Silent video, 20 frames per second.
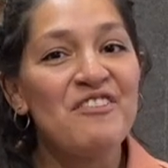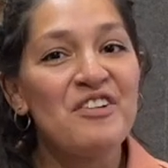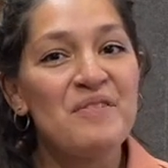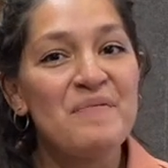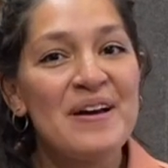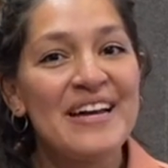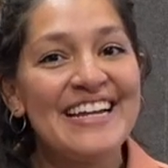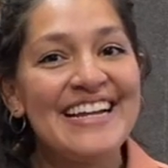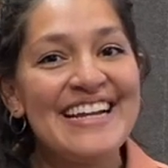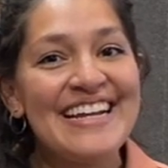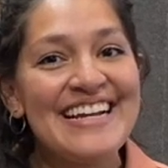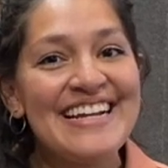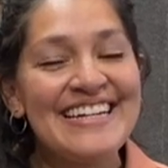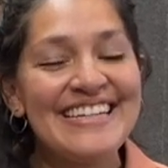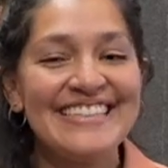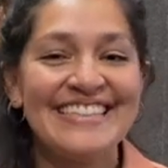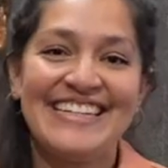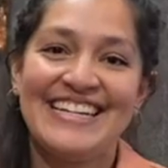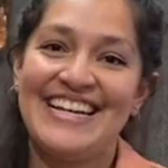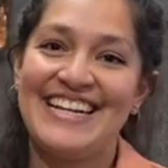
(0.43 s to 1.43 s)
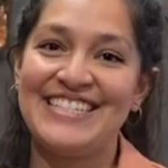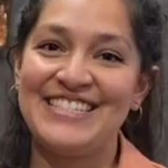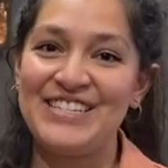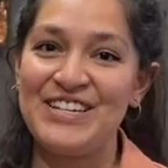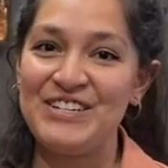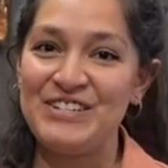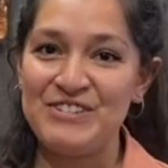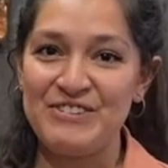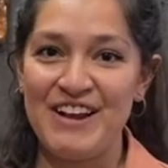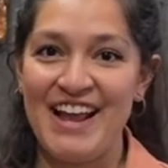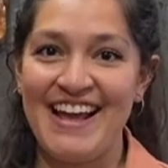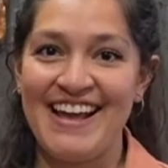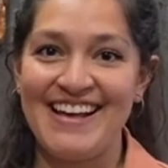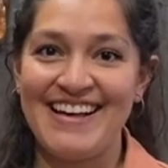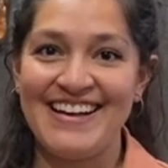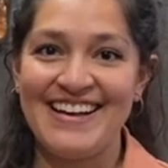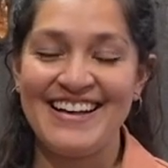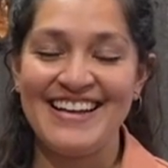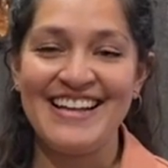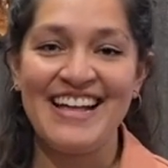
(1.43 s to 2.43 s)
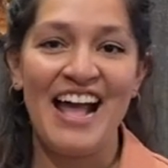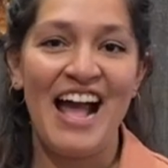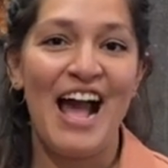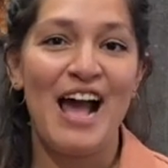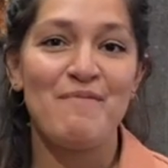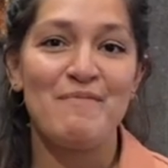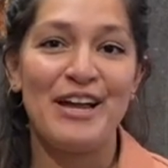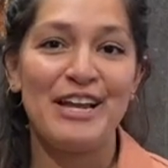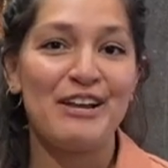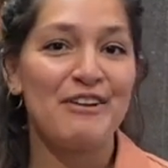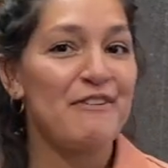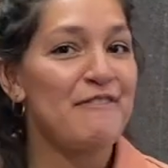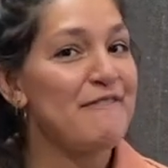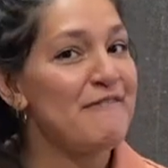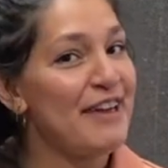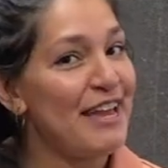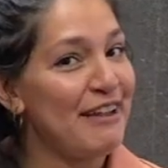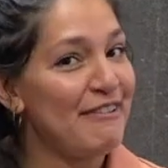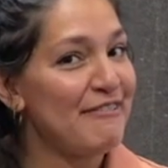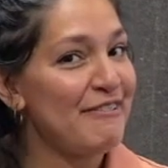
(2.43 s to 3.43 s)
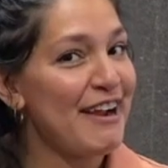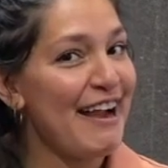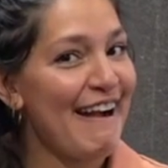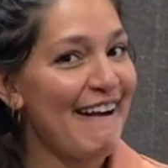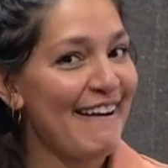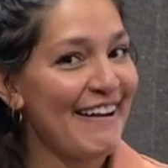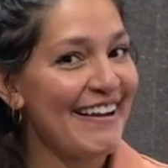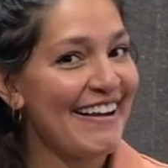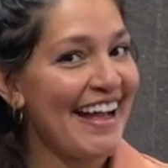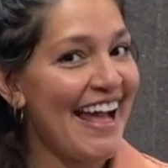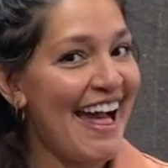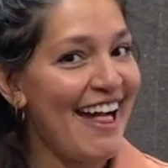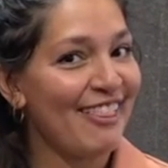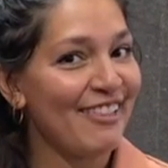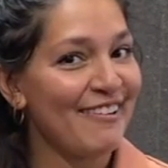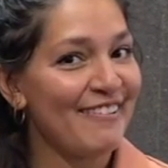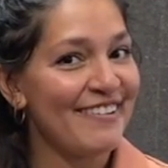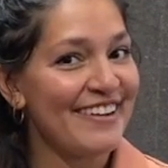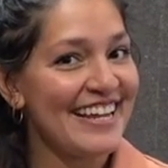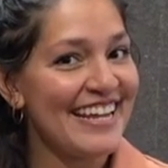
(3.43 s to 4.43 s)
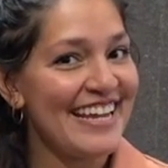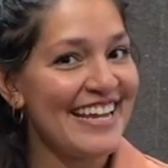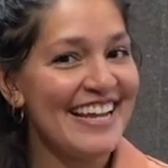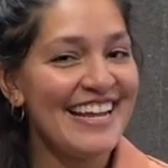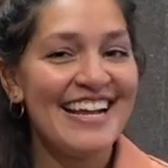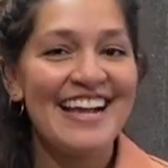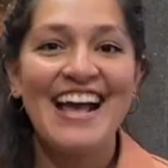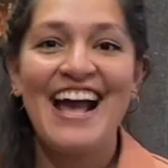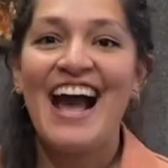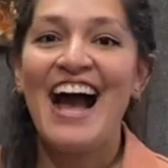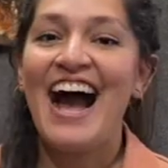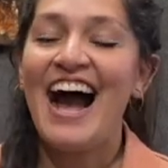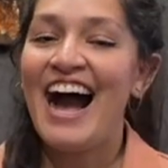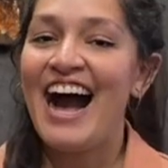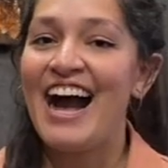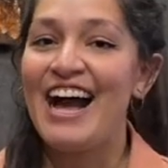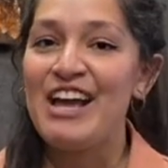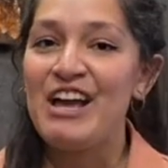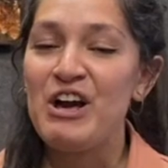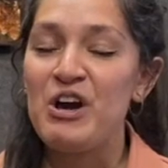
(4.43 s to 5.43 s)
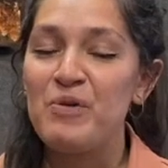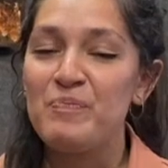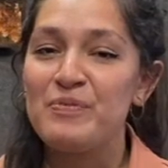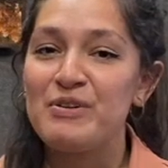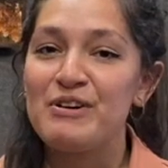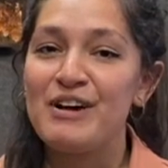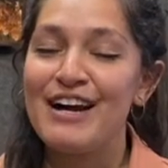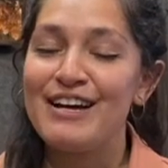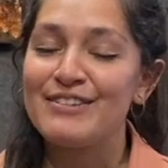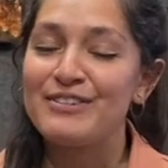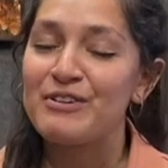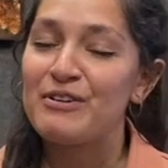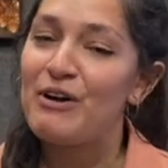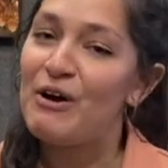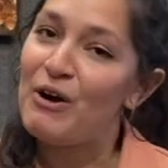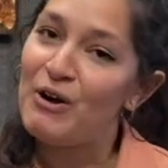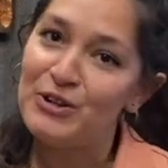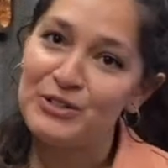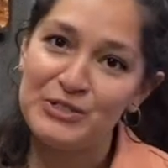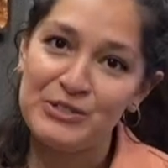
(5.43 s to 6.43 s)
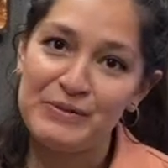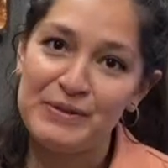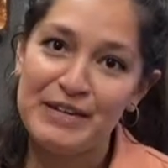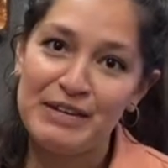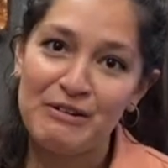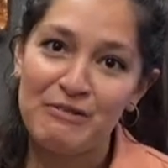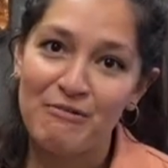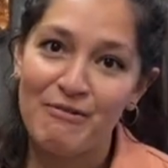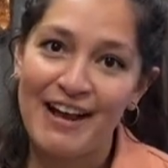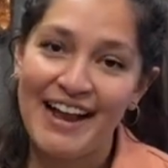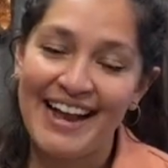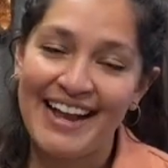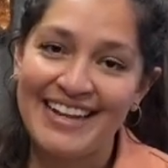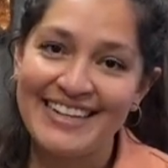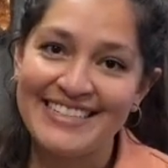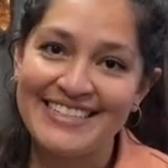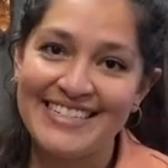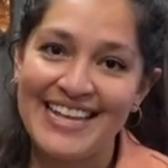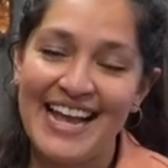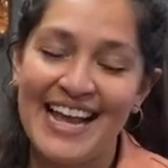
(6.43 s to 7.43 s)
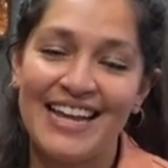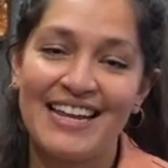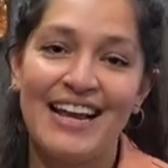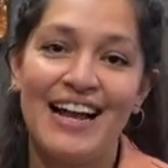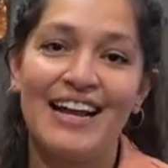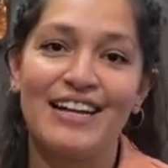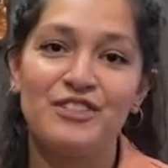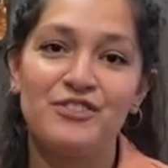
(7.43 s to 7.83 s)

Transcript: everybody, it's Andrea. I'm at your favorite art gallery. I hope you guys are all doing great, and I